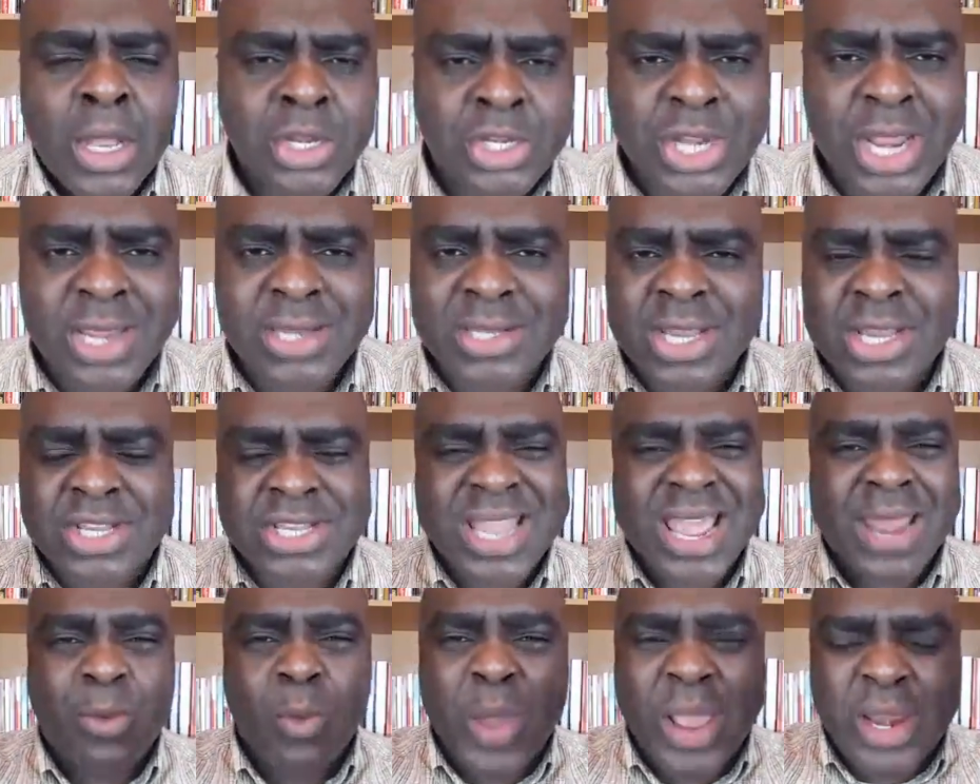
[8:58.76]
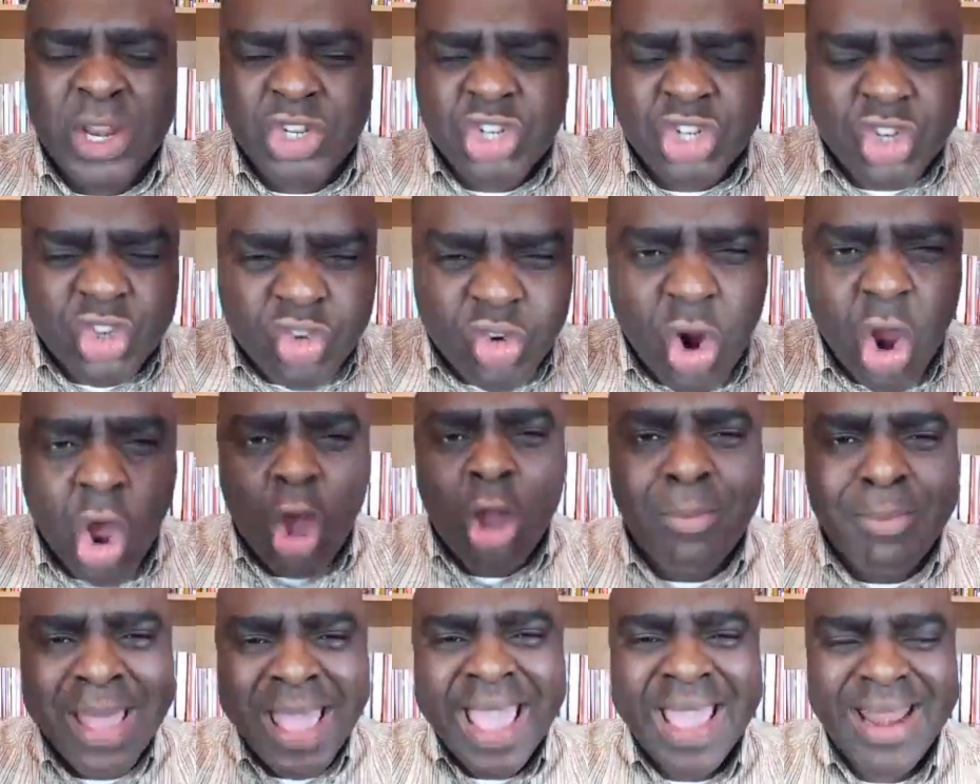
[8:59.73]
Jesus said, When a
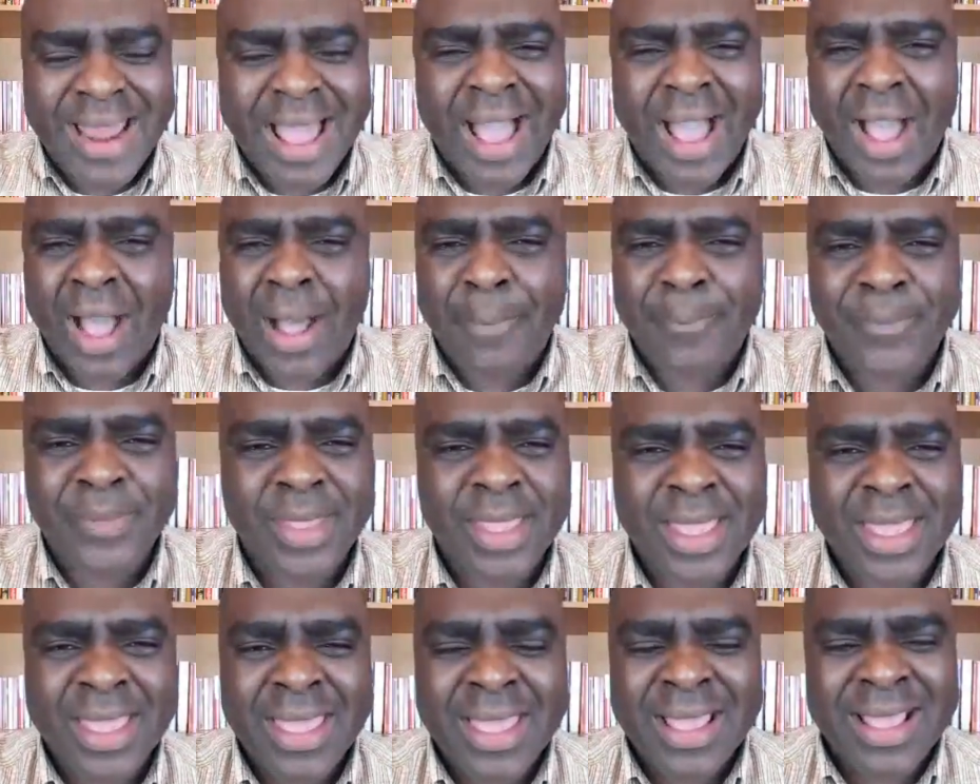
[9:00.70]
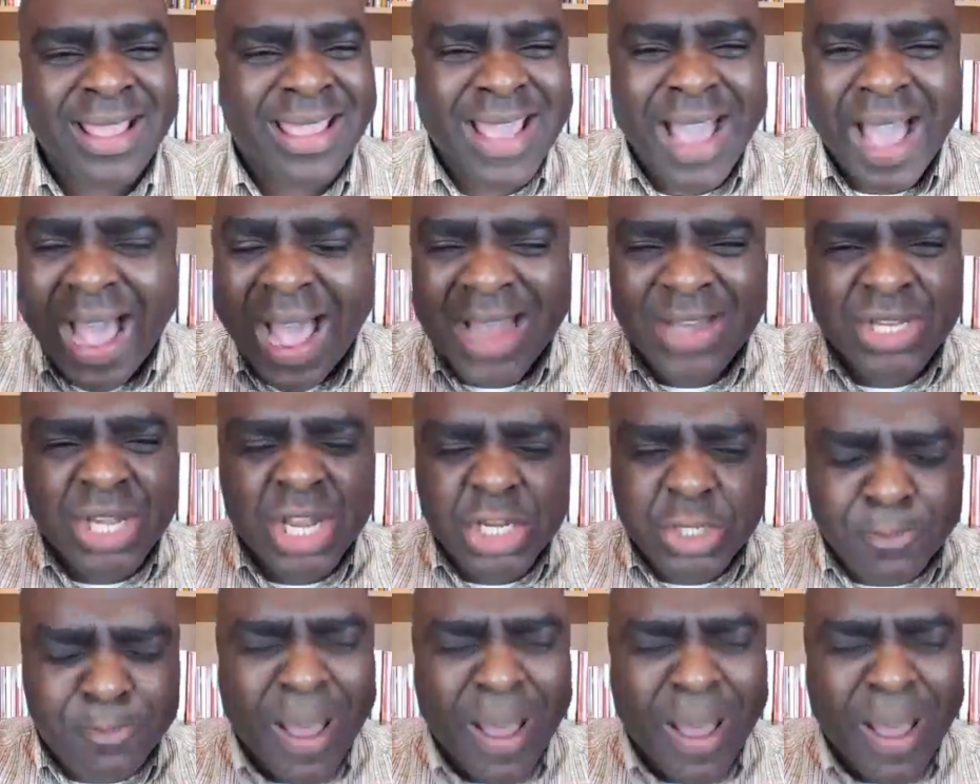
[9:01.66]
strong man arm." God's his